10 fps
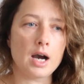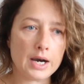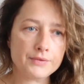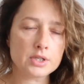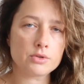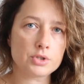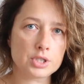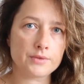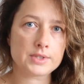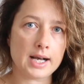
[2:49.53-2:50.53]
Afternoon
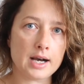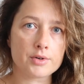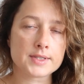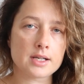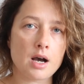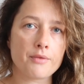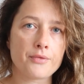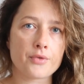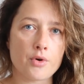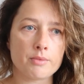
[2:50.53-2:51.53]
shift hours are
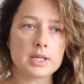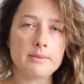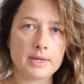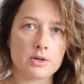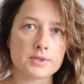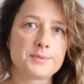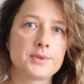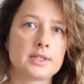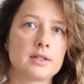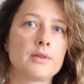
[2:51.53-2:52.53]
in my
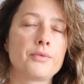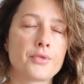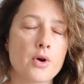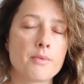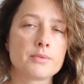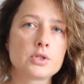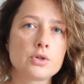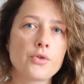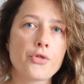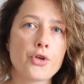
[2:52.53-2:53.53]
hospital from
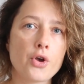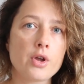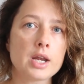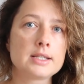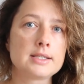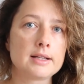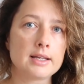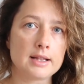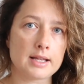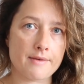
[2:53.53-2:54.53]
2:30 till
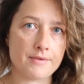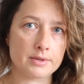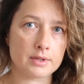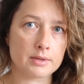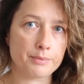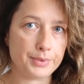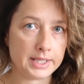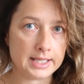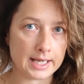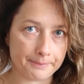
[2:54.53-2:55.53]
11
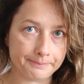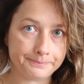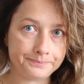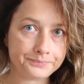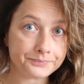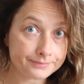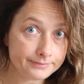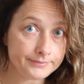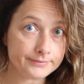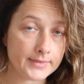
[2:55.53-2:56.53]
p.m.
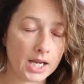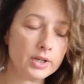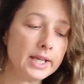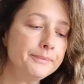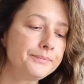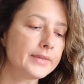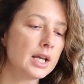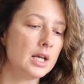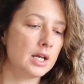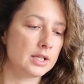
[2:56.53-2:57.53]
okay,
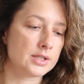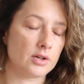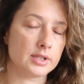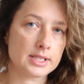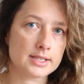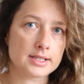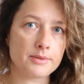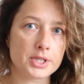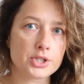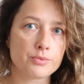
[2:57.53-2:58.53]
so this is how
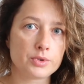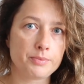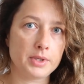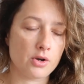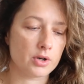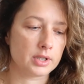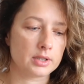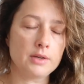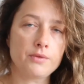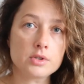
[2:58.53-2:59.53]
much you will be
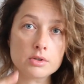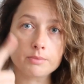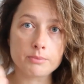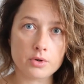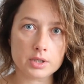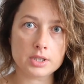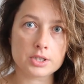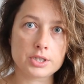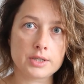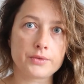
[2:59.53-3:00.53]
earning. If you do morning
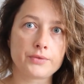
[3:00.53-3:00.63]
shift,